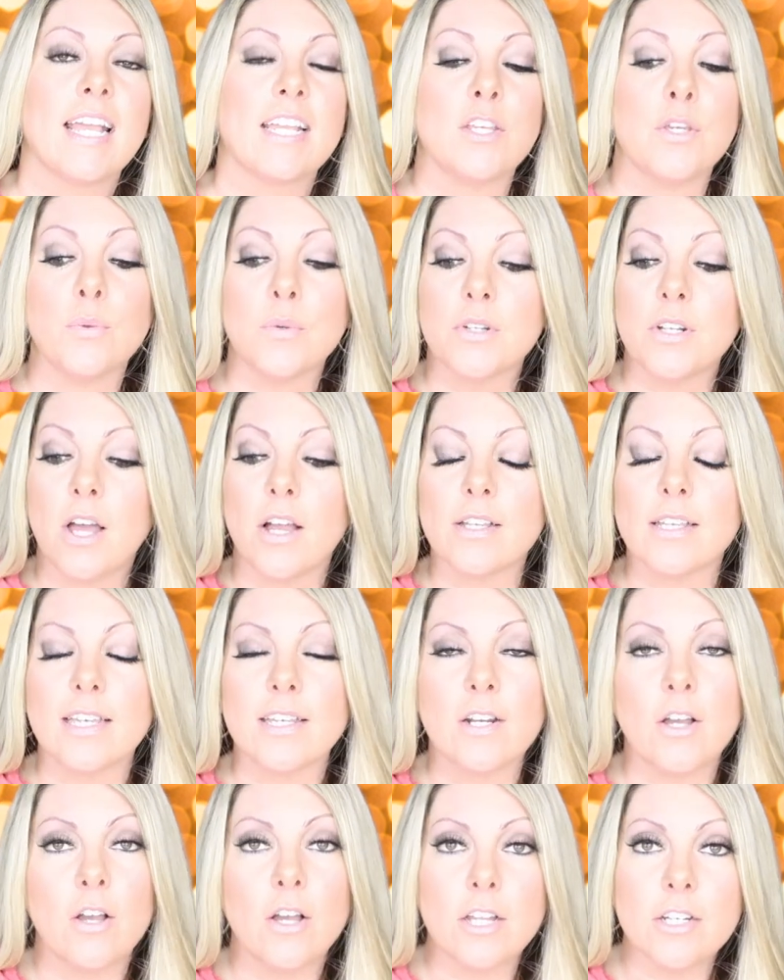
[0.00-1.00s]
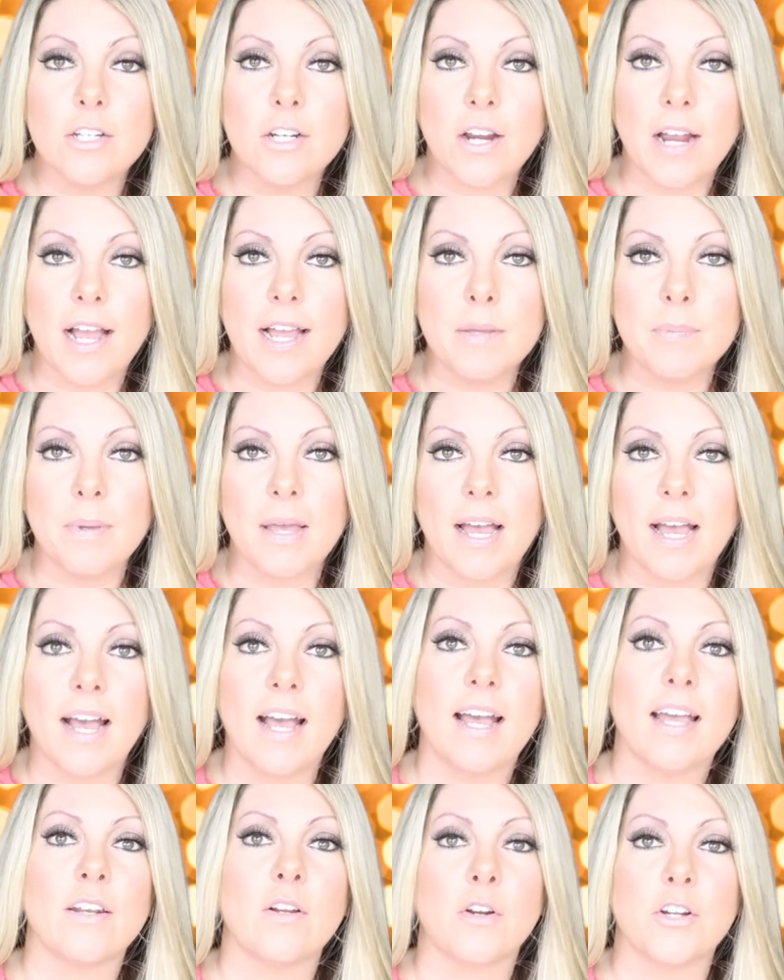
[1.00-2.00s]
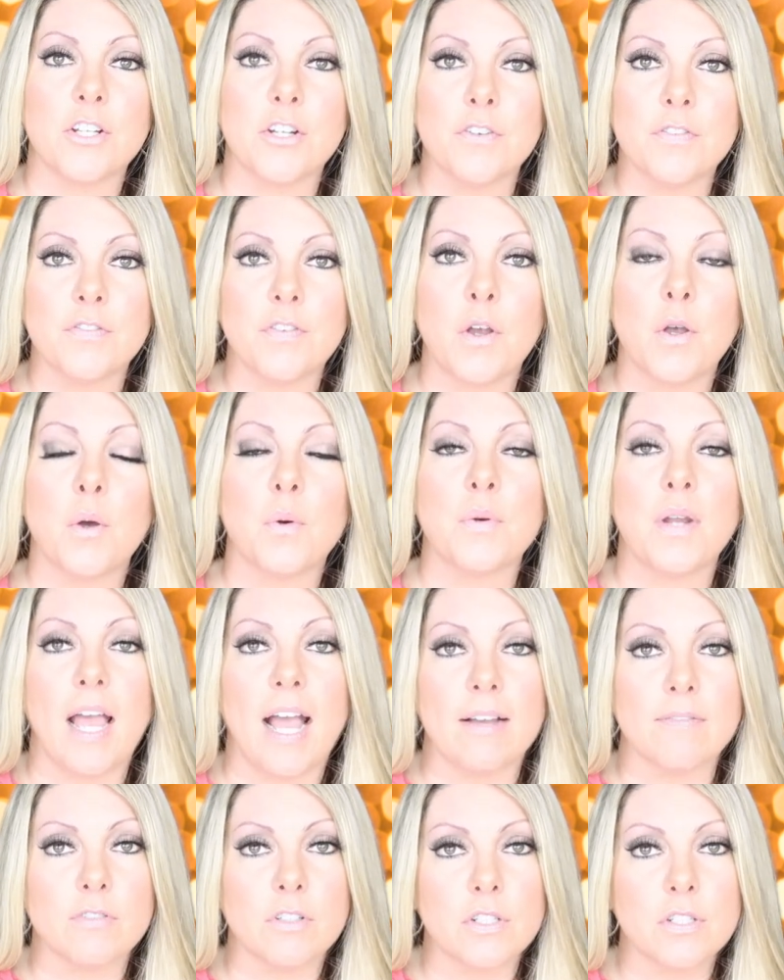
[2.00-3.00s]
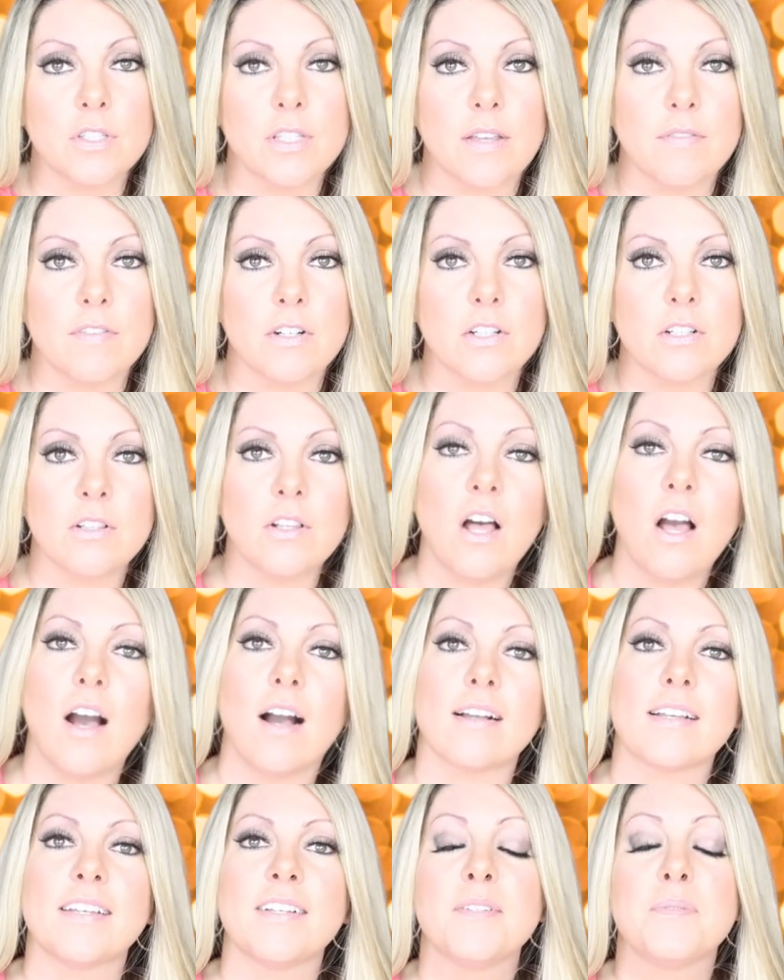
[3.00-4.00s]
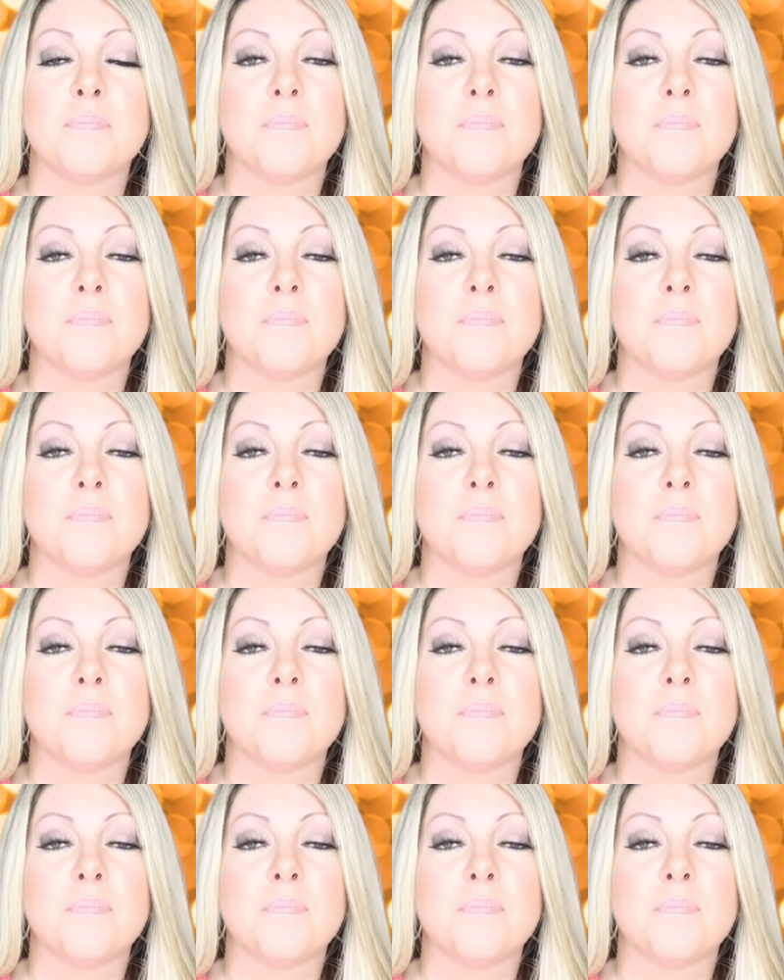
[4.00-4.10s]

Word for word: You will not get on your iPad or your phone after seven o'clock.